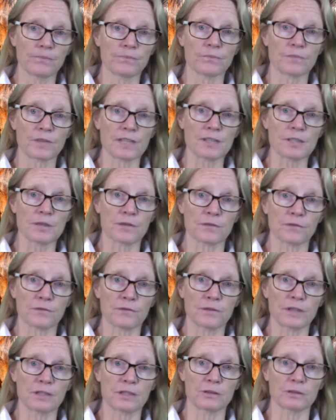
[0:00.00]
That's a
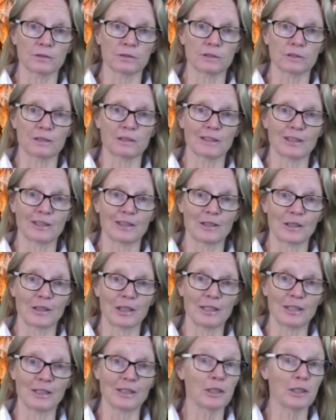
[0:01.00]
feel
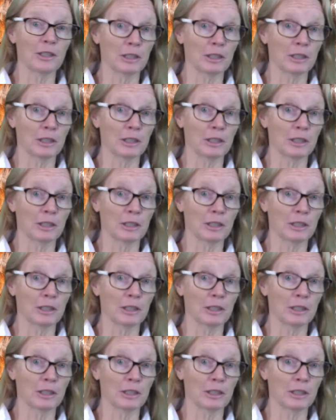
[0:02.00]
thing.